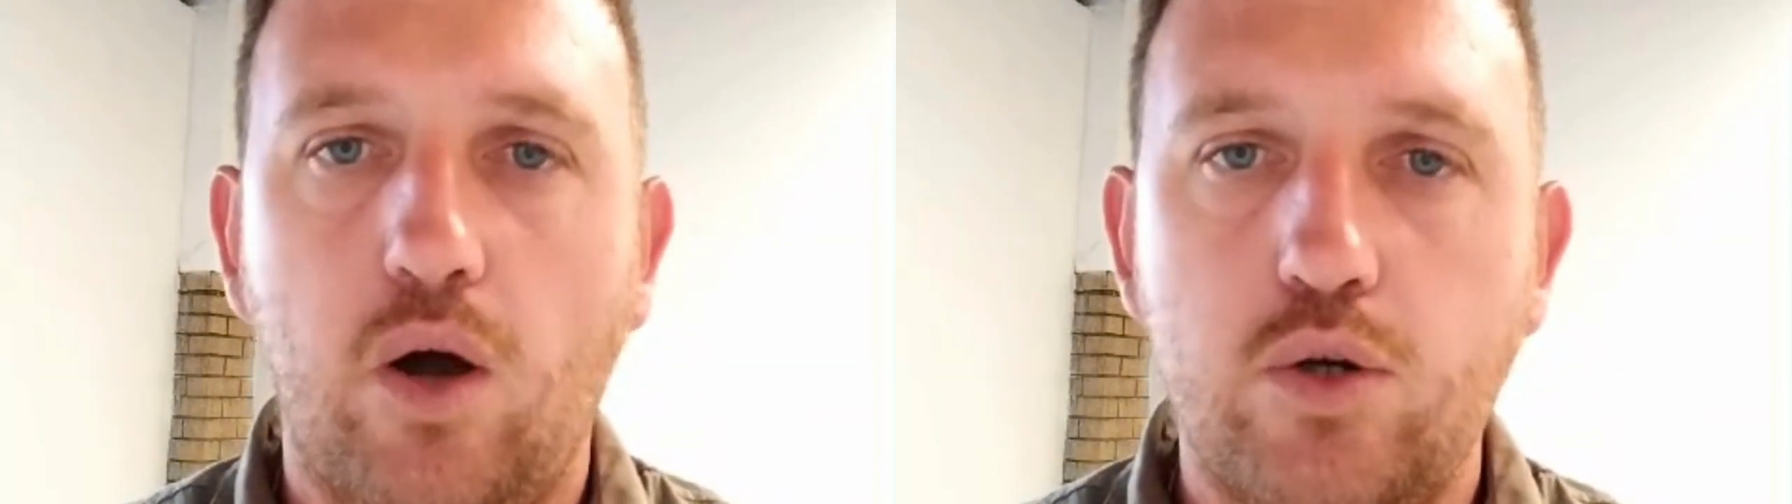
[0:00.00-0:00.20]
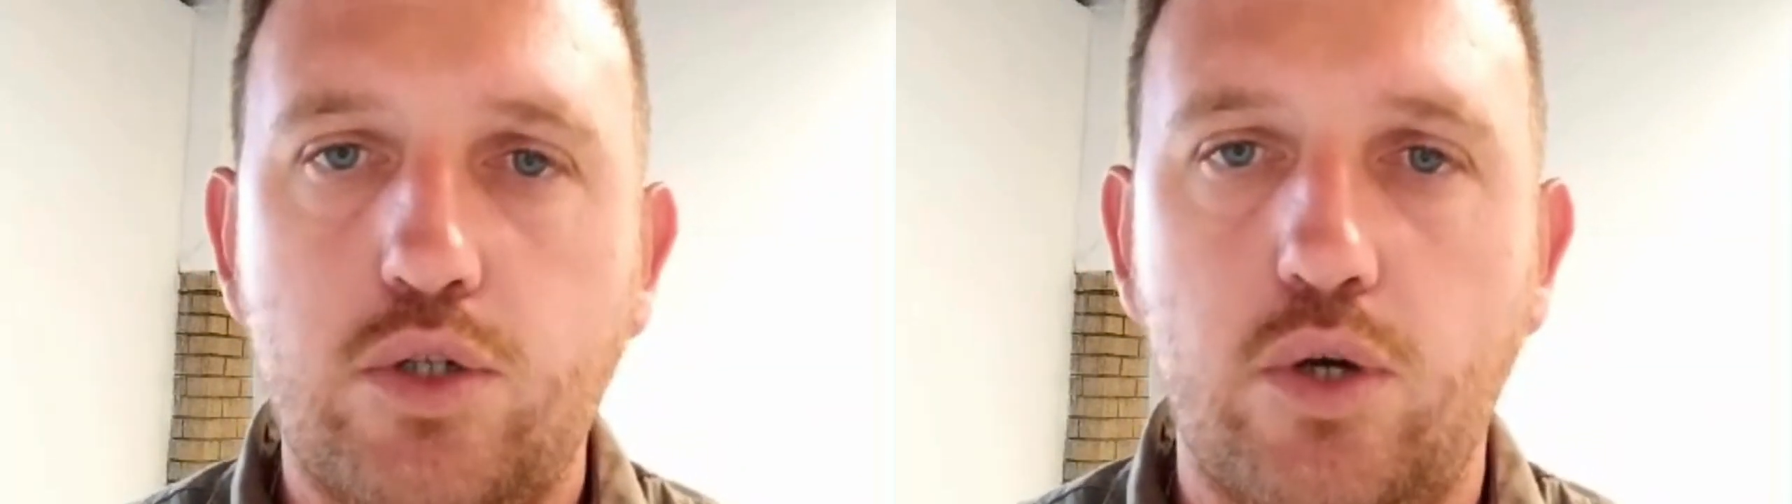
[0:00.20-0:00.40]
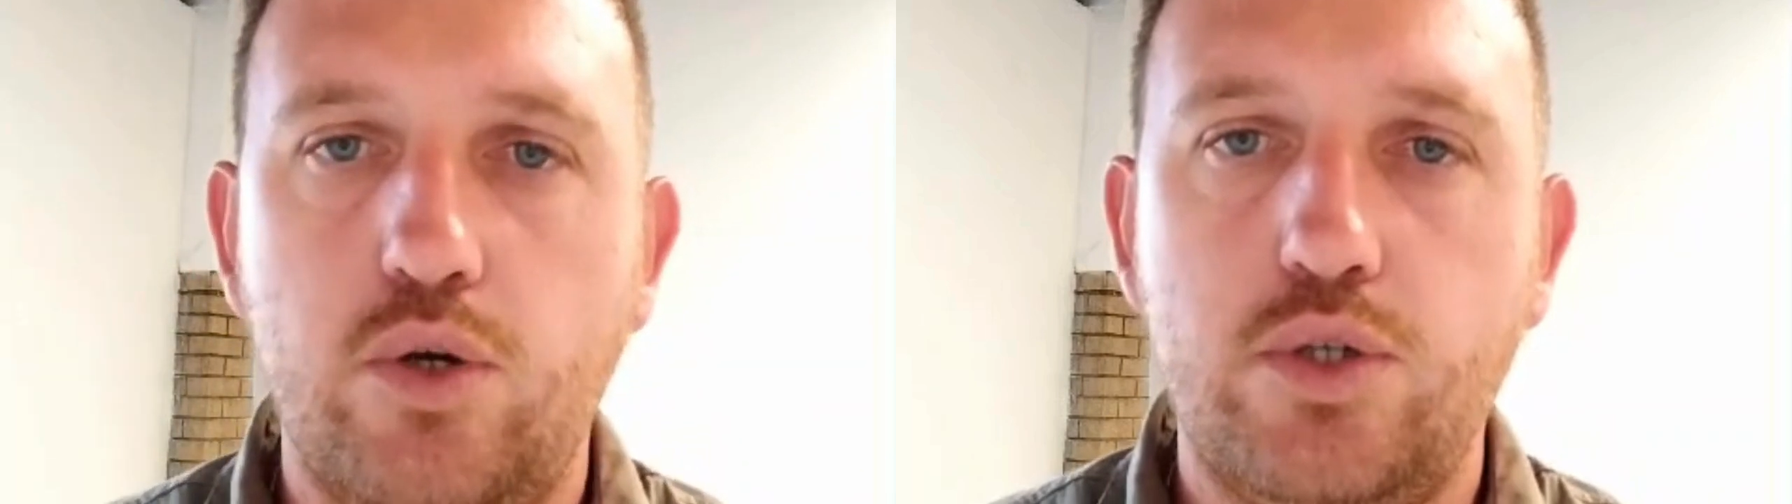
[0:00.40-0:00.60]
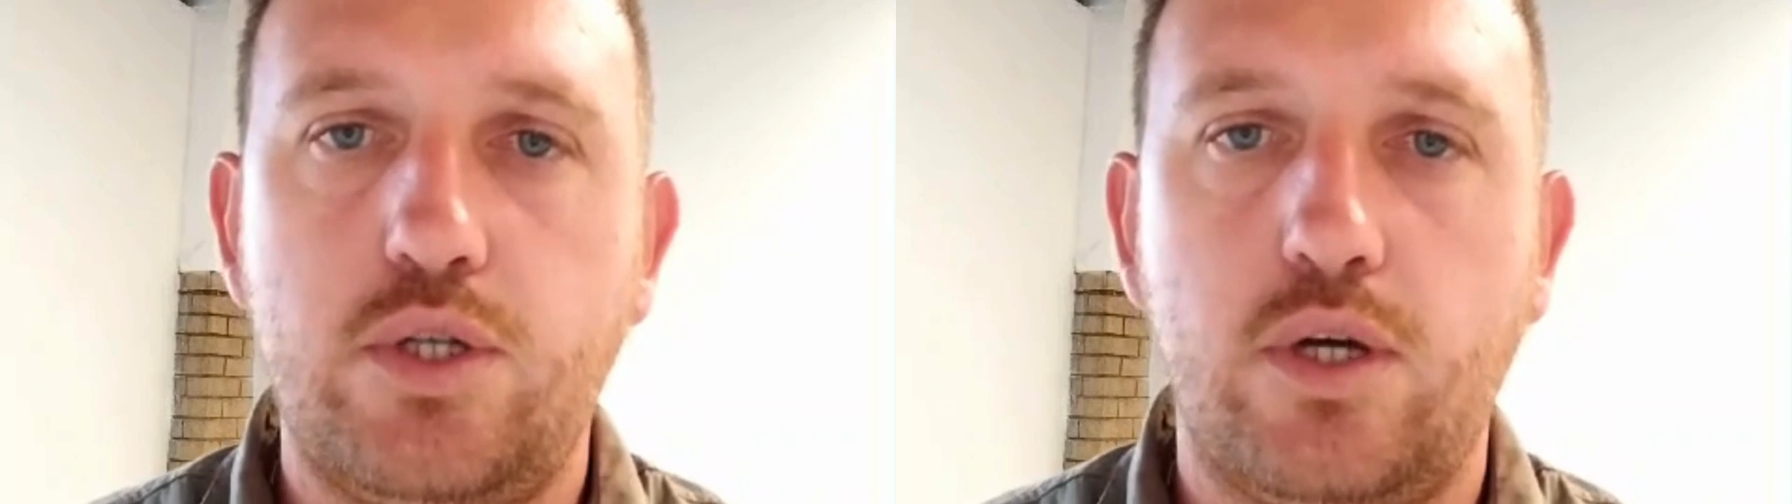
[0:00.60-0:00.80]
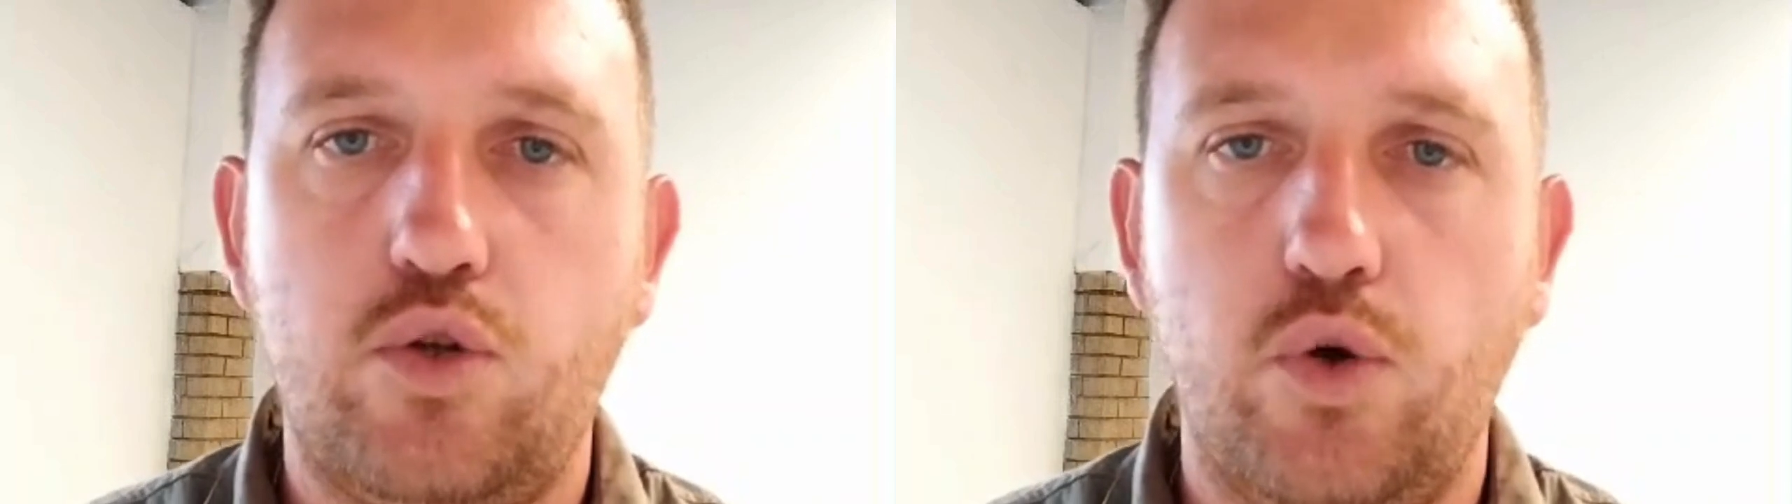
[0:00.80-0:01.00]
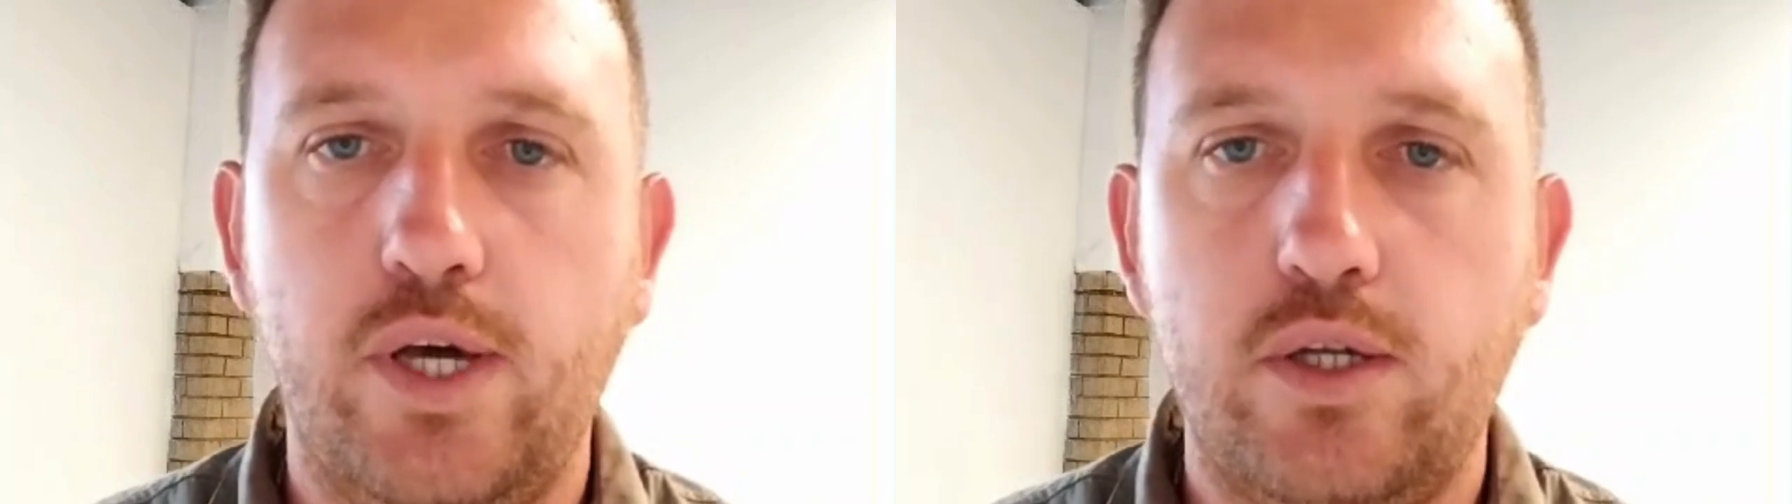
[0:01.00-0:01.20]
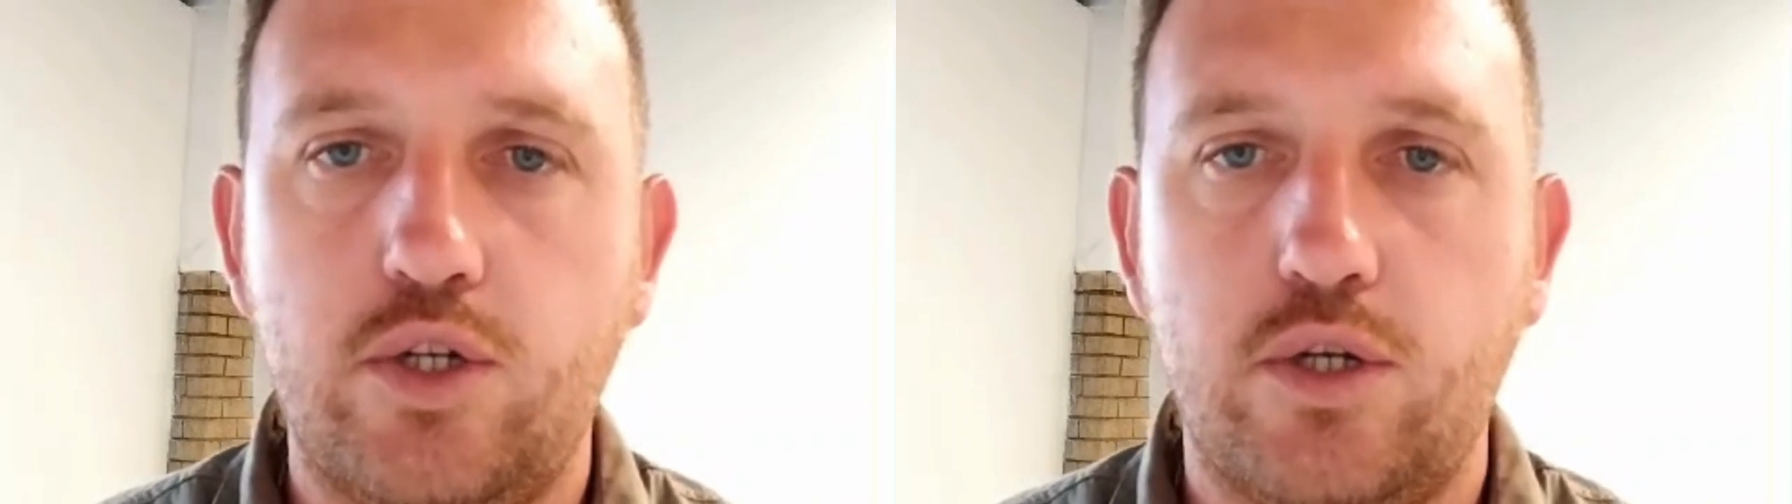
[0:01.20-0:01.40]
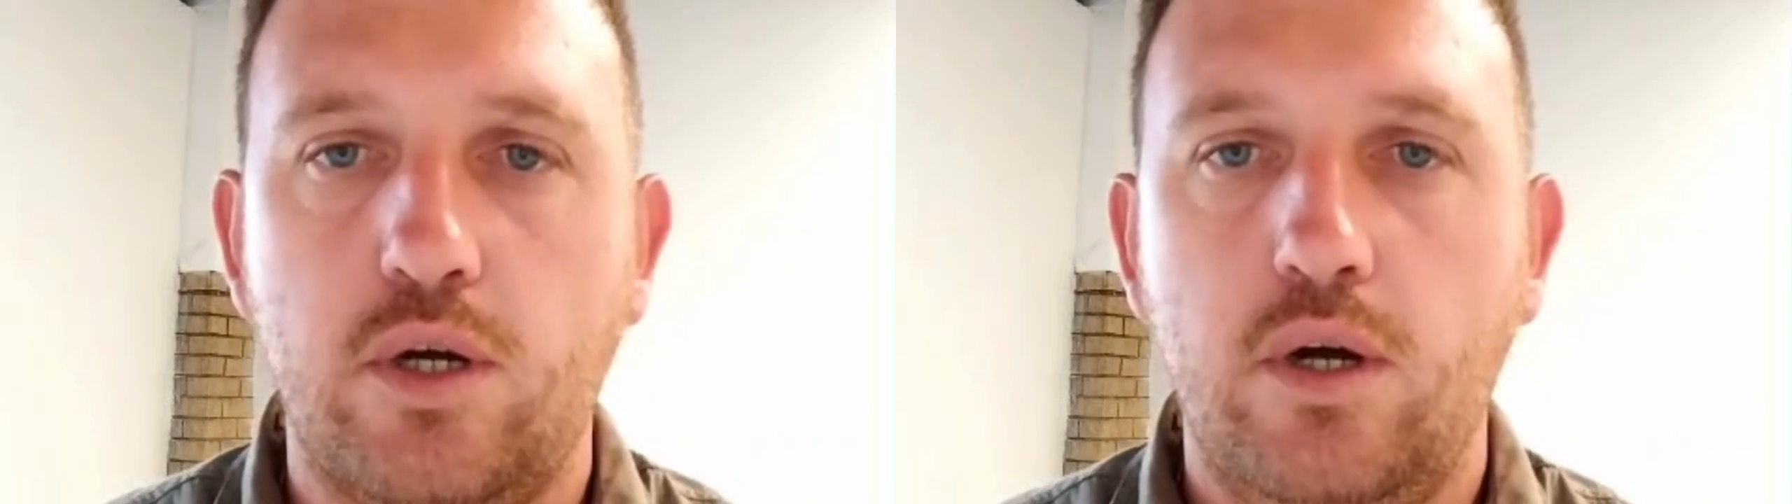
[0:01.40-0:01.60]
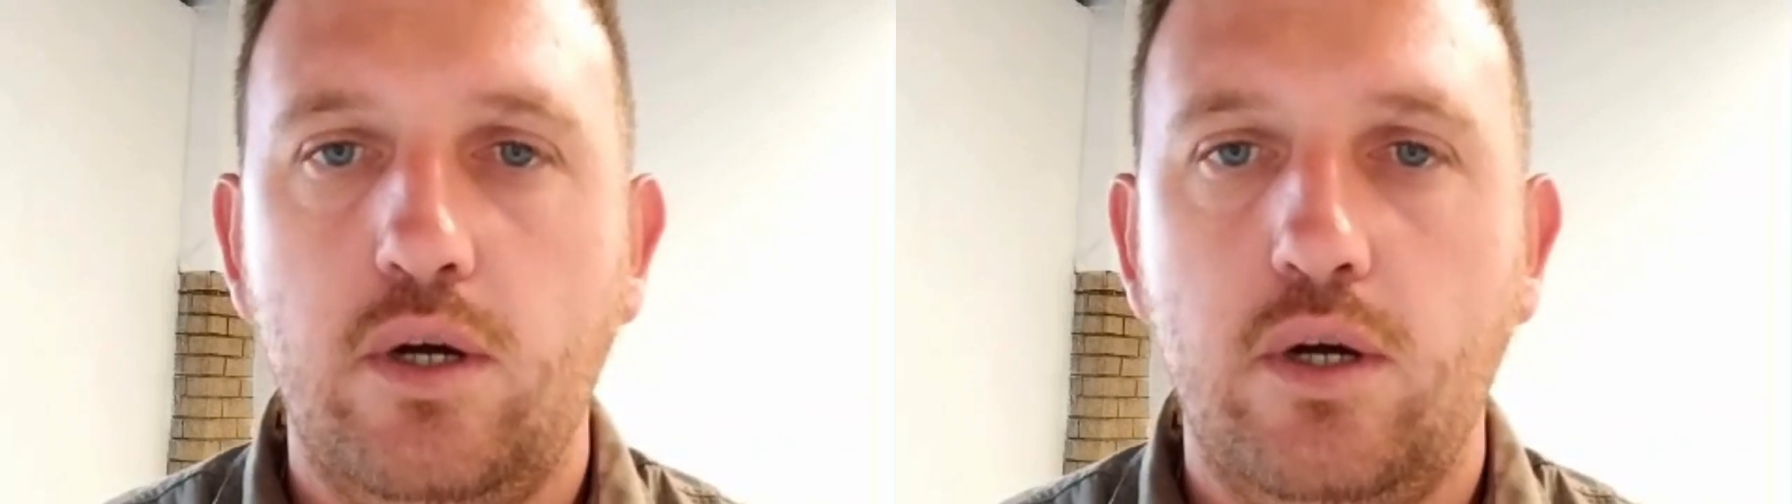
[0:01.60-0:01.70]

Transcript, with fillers: also used it to hitch